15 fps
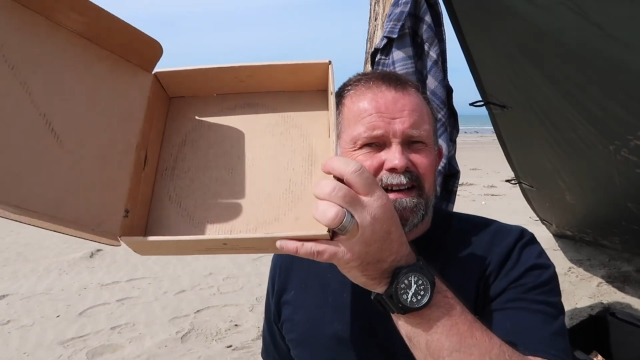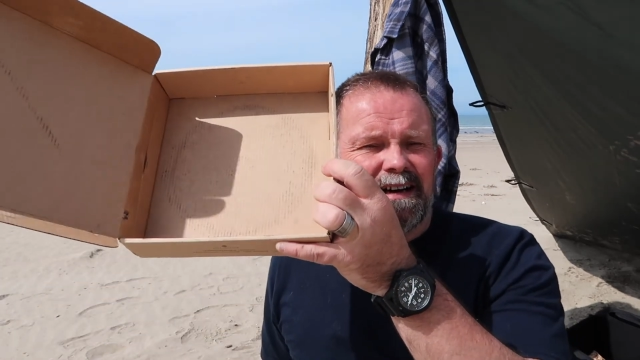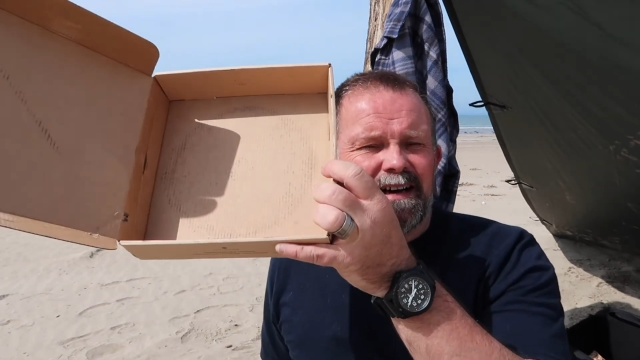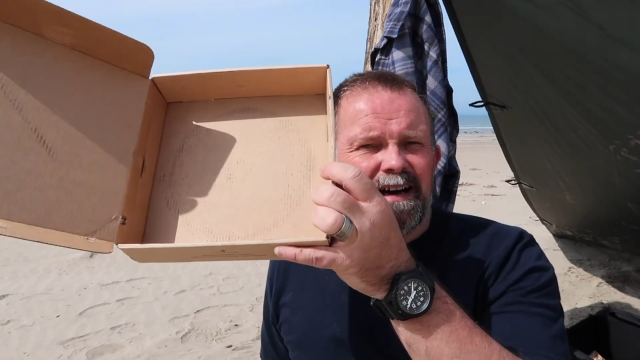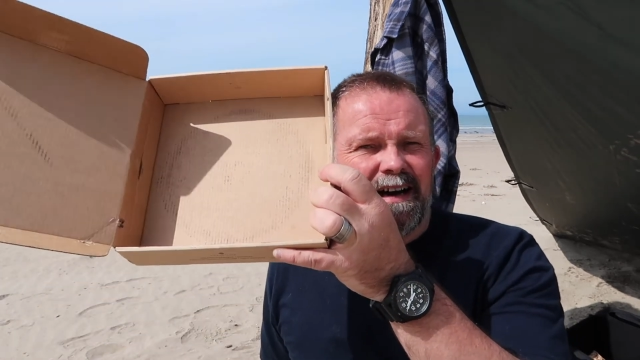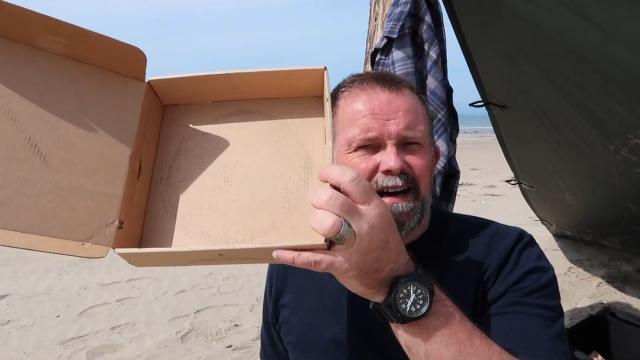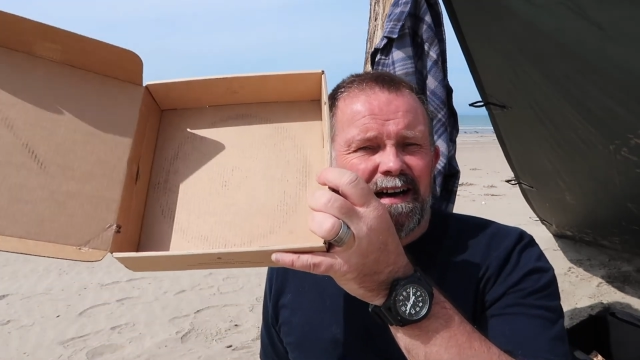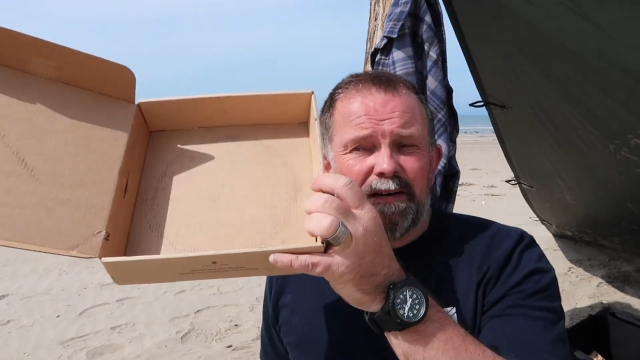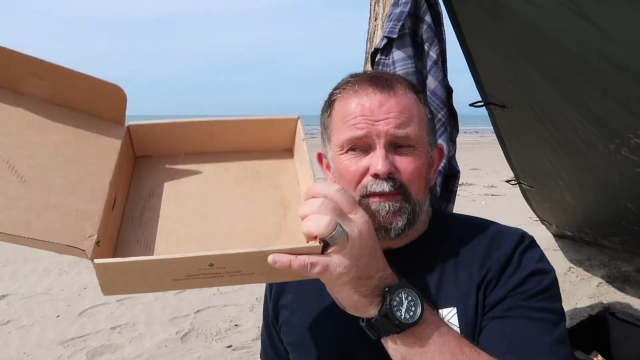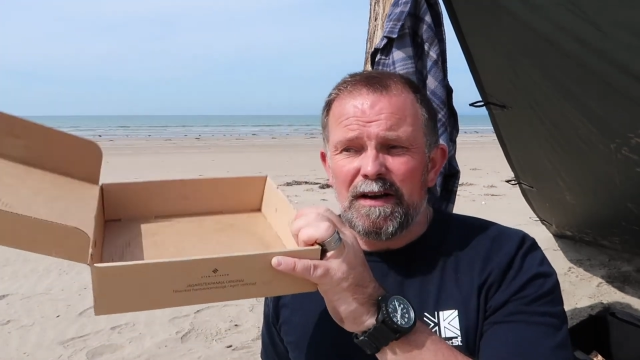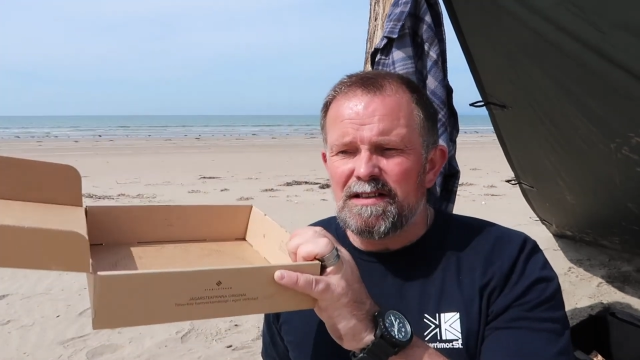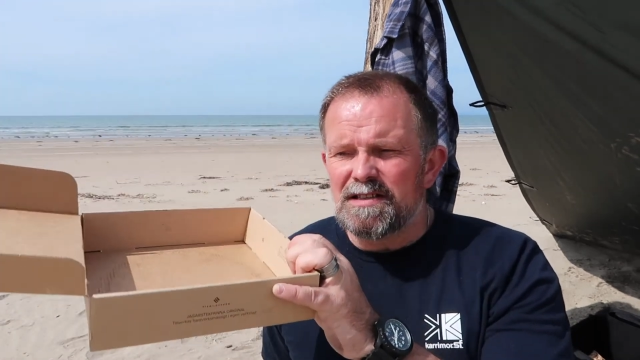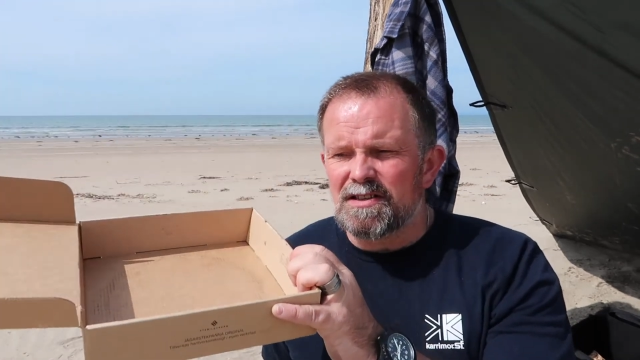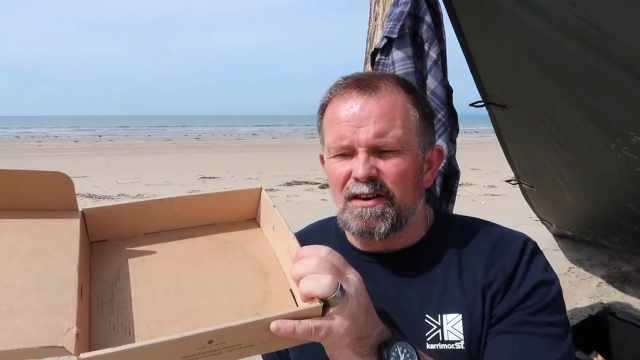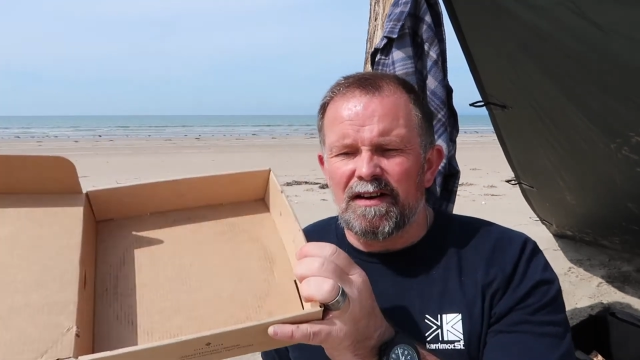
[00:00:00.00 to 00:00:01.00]
I've
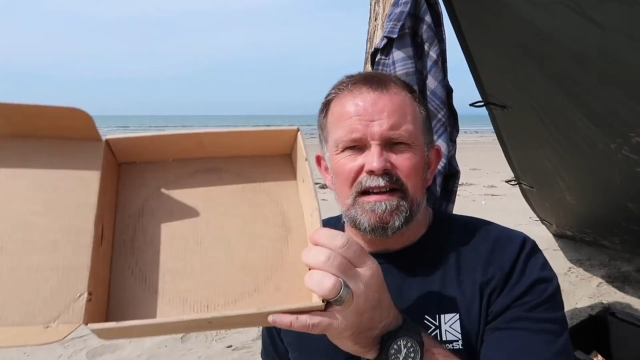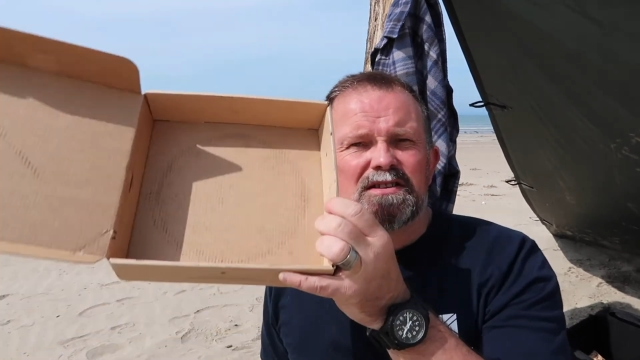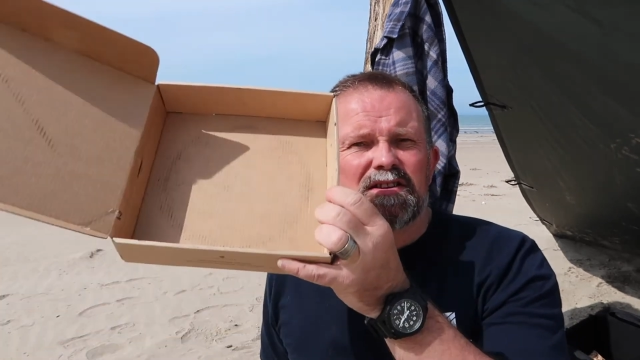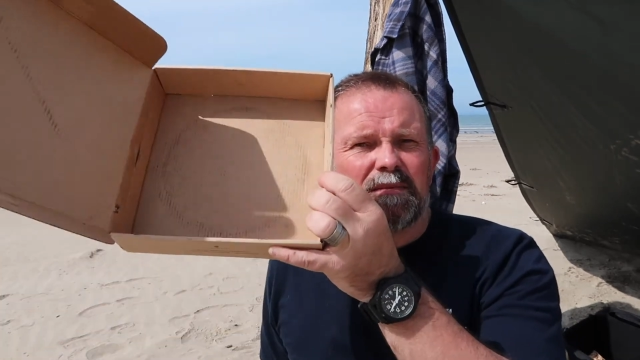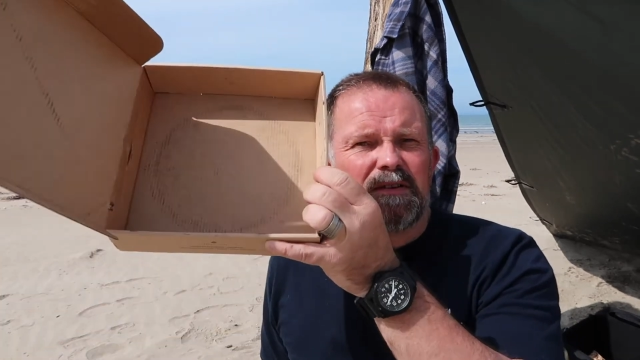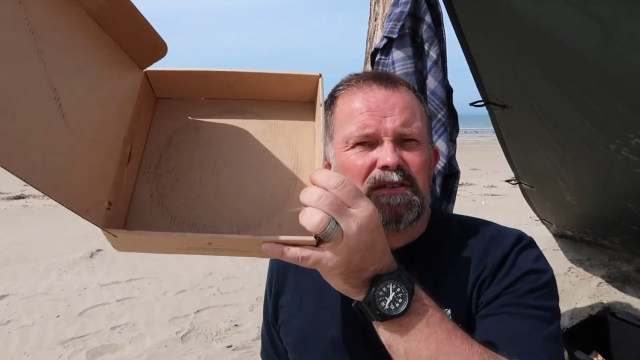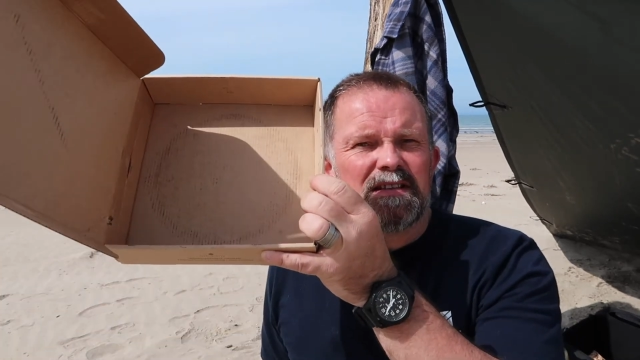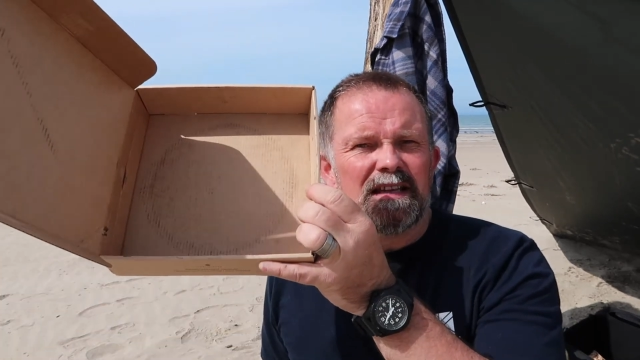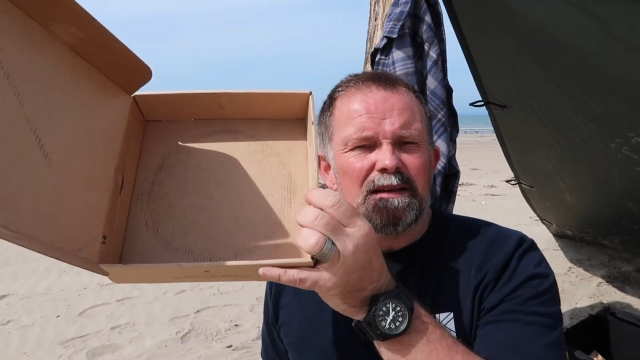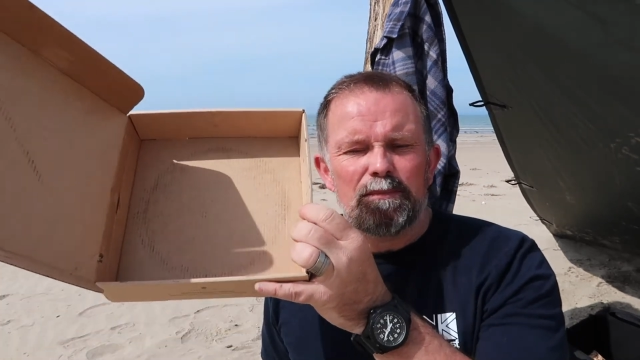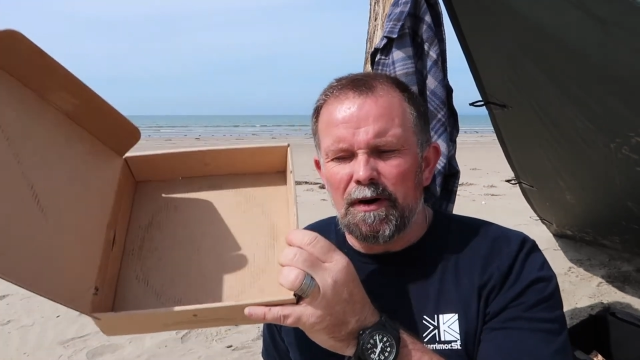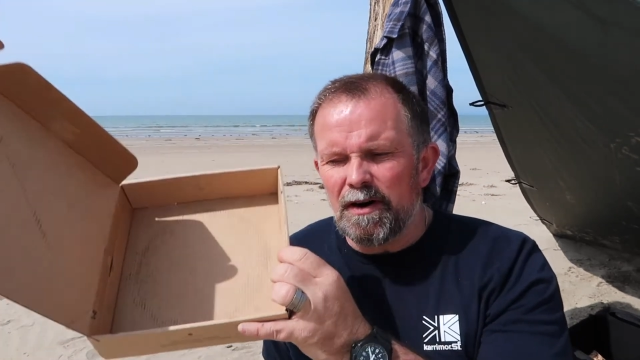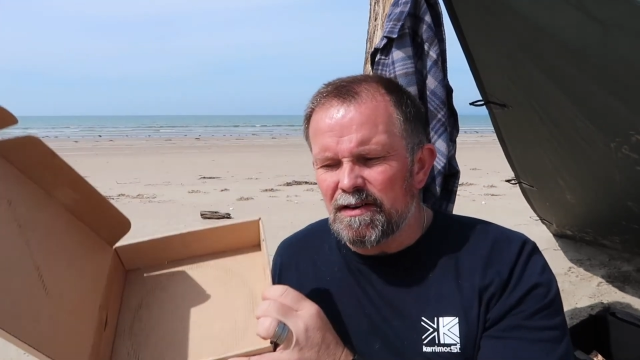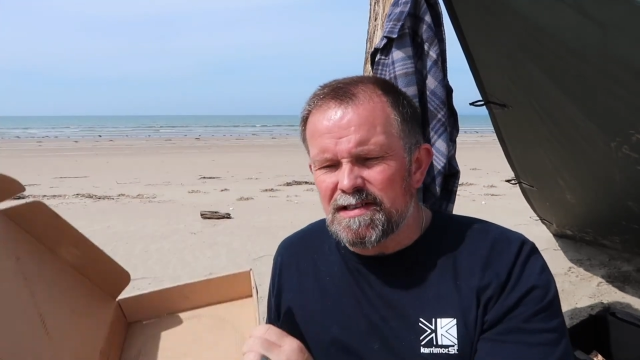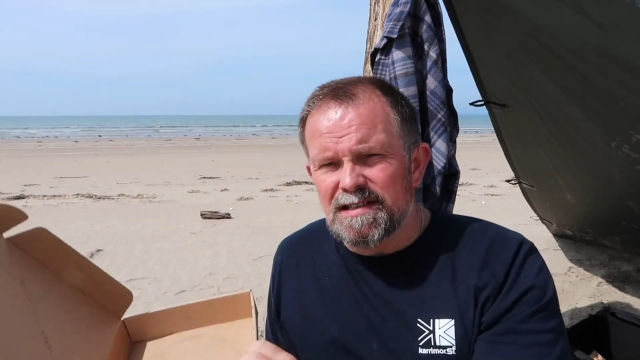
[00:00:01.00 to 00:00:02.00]
only just got it, so I'm using the
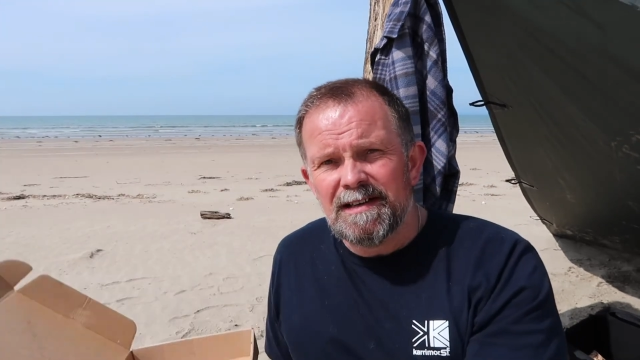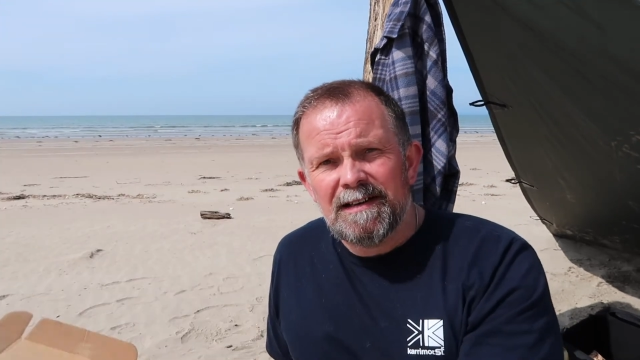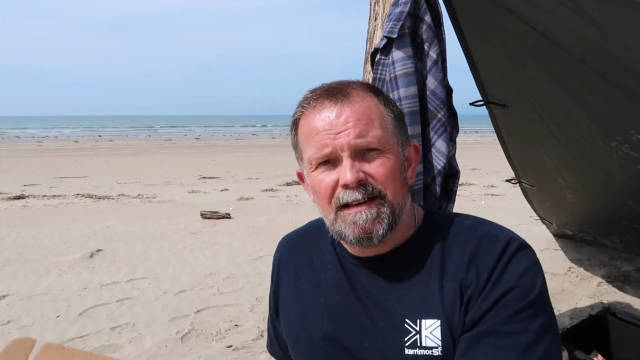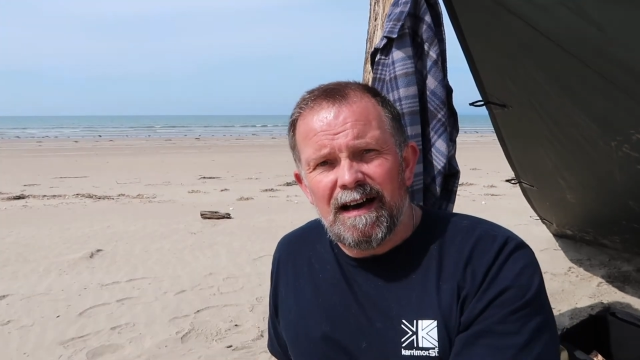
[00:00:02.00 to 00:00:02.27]
box.